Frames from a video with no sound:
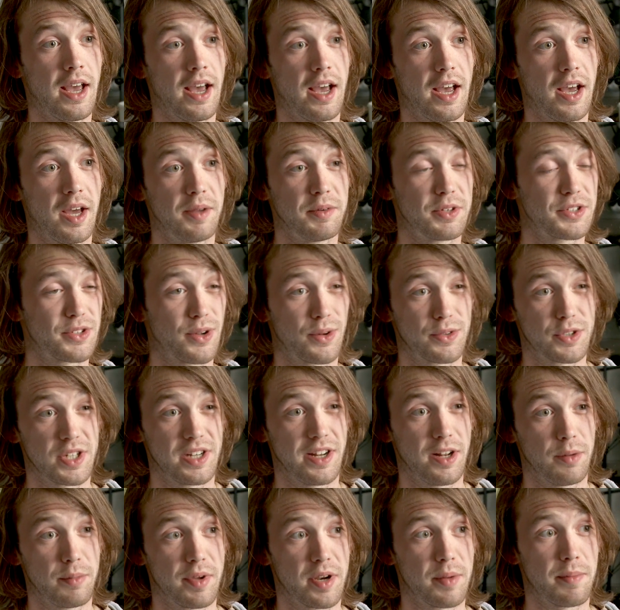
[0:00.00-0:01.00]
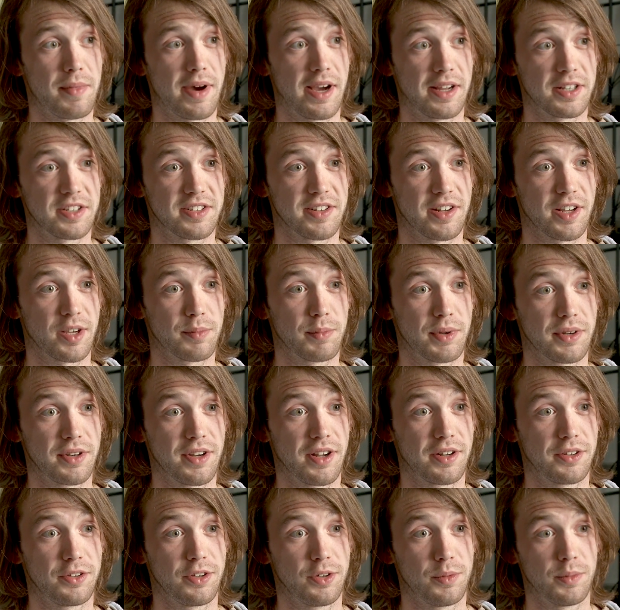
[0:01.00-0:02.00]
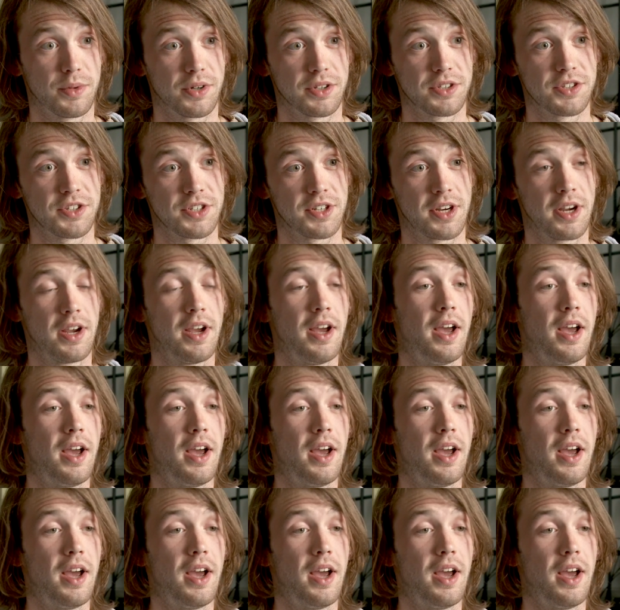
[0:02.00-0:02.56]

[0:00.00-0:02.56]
And there's also a little bit of maths, like, but not too much.